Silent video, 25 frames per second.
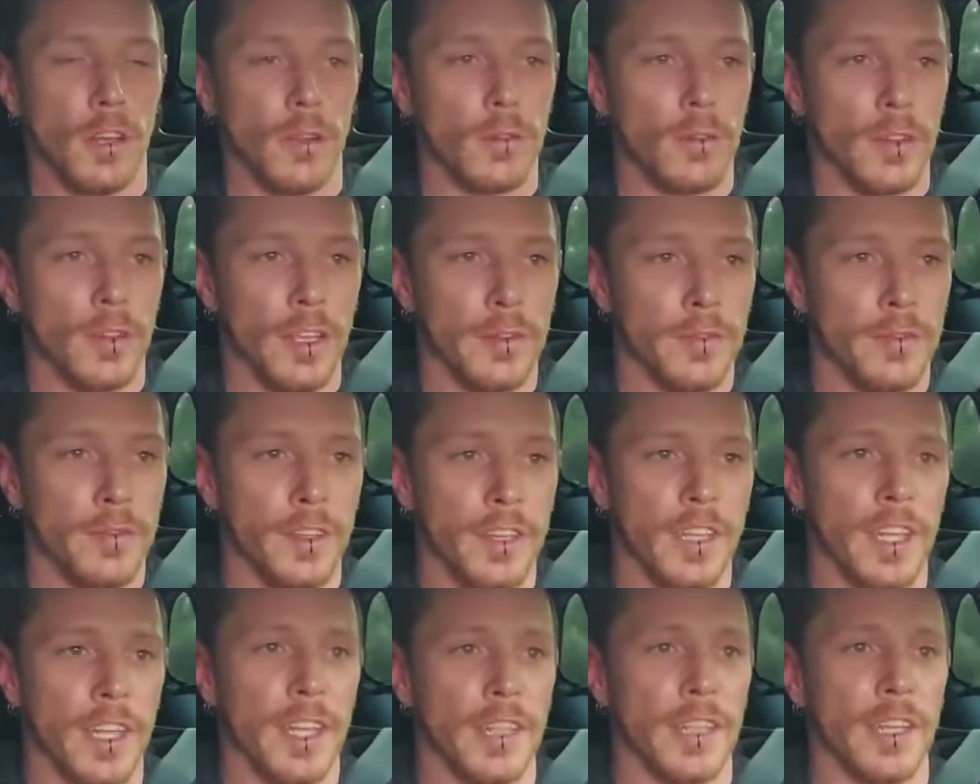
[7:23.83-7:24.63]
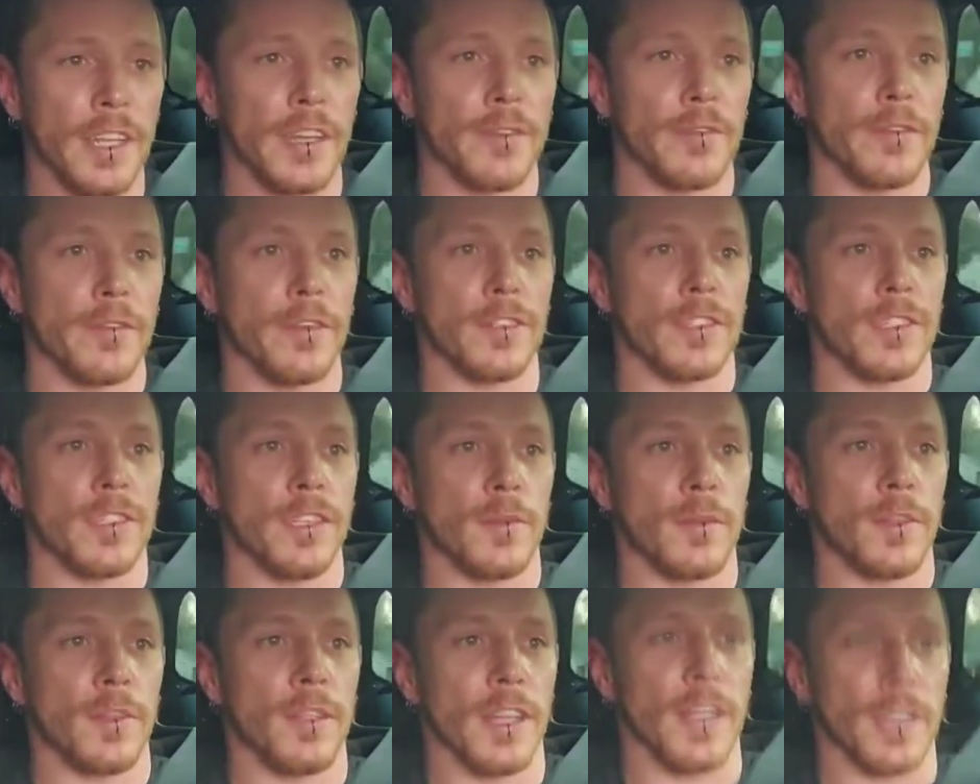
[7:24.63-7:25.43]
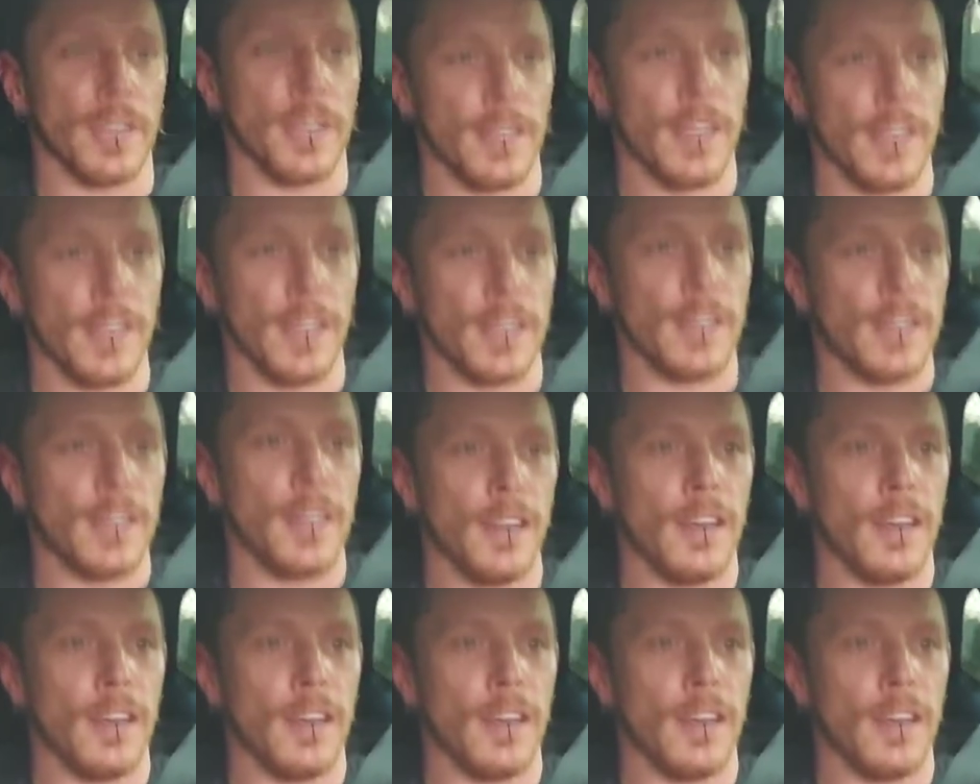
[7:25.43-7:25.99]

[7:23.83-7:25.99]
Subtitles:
lift a deadlift or something like that.